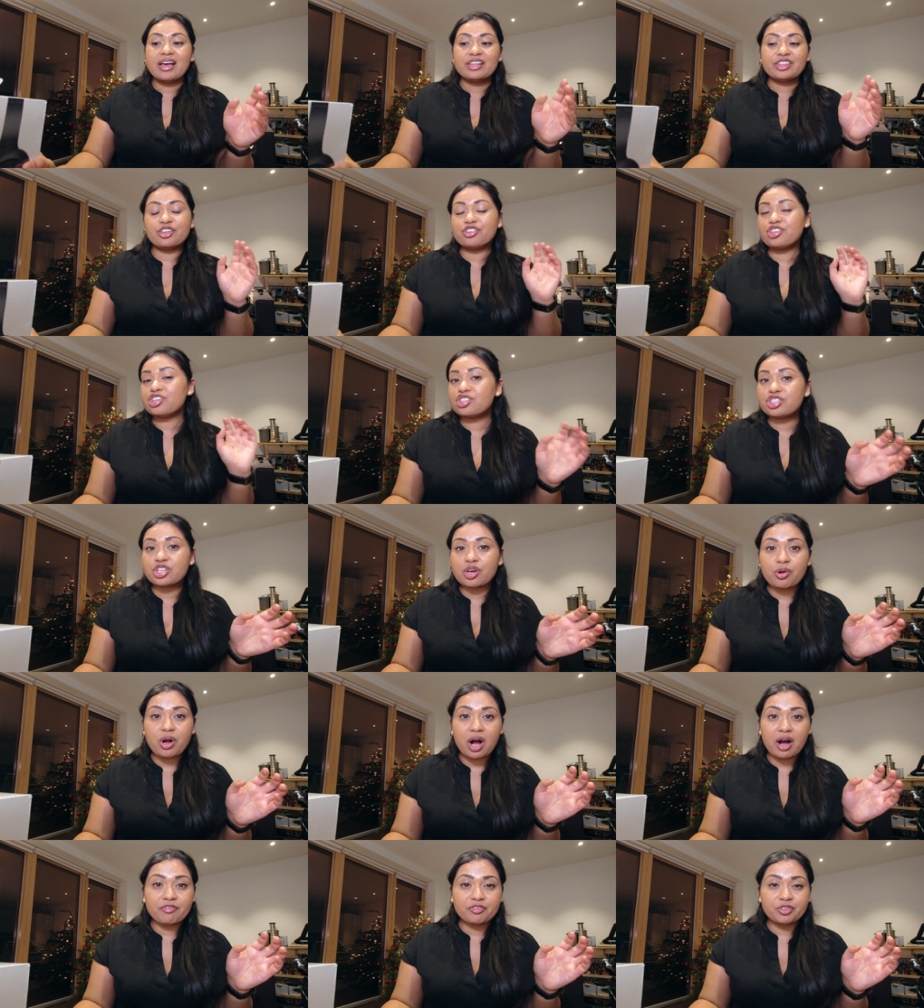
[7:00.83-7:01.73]
they're just
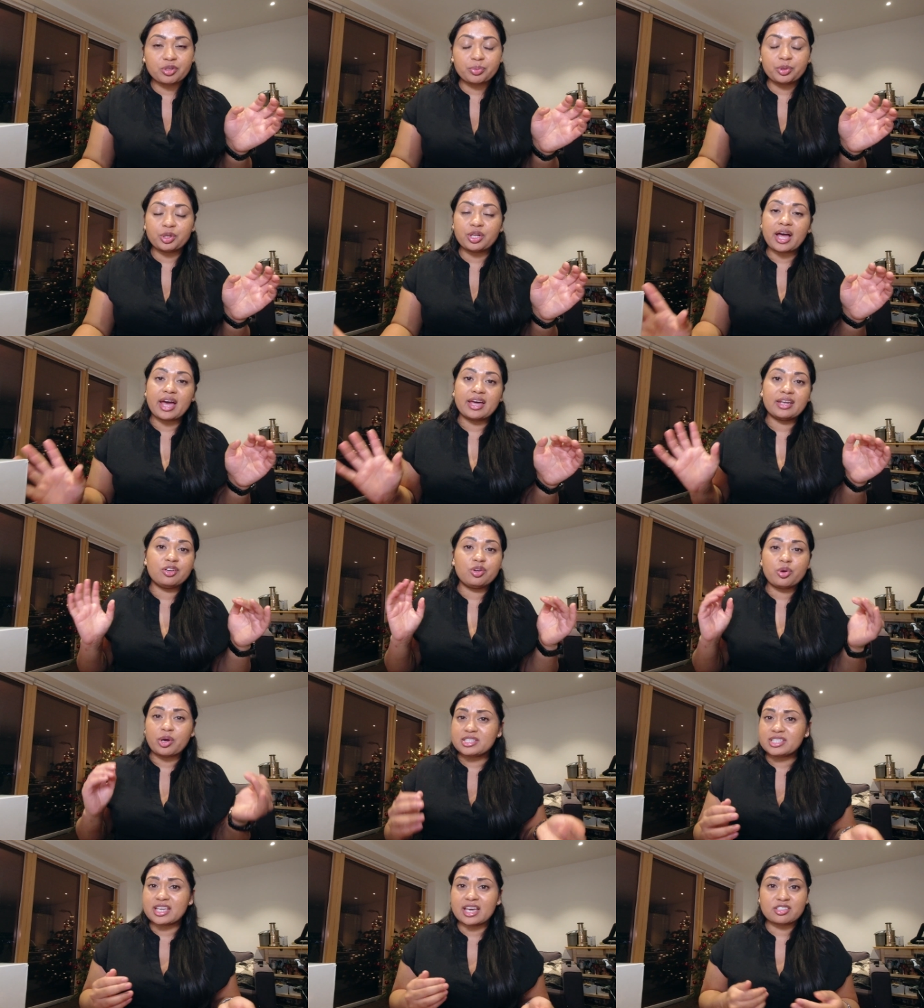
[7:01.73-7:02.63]
so comfortable, and
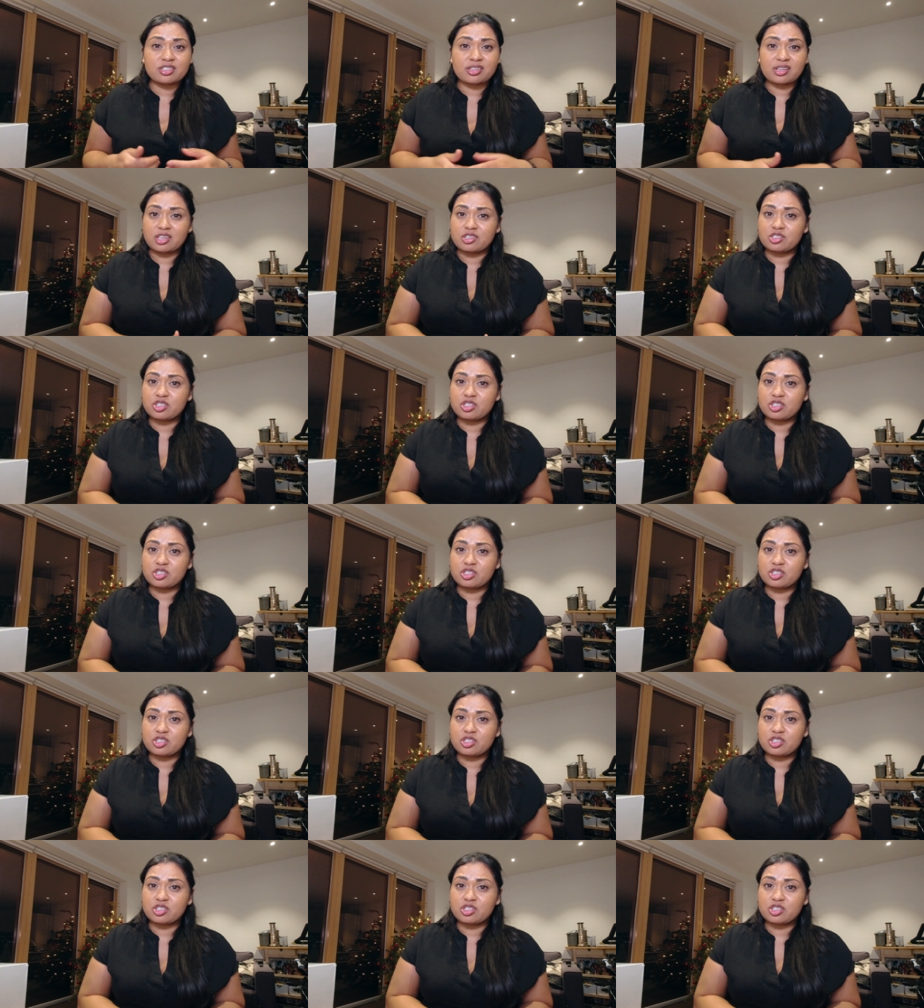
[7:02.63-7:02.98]
noise canceling